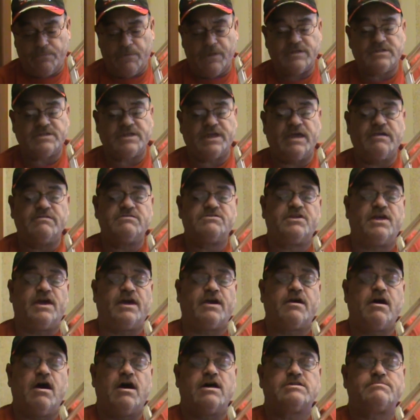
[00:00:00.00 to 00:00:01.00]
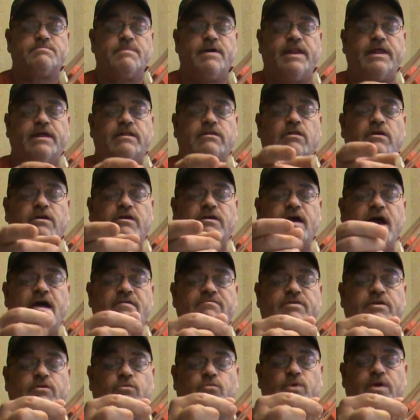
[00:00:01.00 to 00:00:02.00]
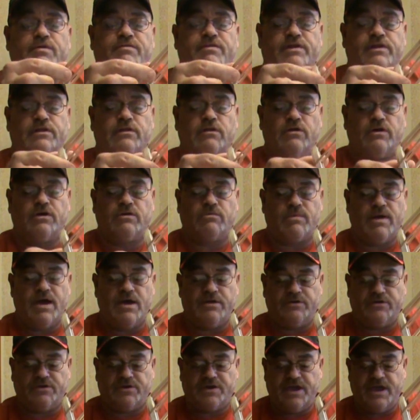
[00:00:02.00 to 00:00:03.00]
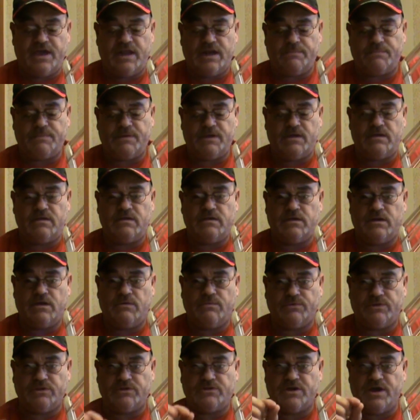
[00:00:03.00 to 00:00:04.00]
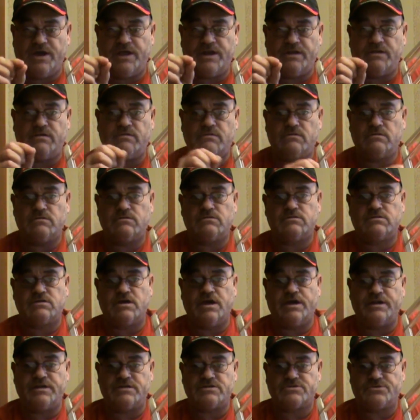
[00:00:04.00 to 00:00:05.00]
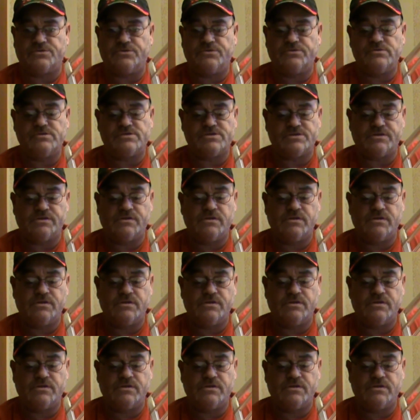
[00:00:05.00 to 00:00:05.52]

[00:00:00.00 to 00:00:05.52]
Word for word: Plus it gives you that cosmetic look of having a riveted look around your canopy, you know, with the tiny screws.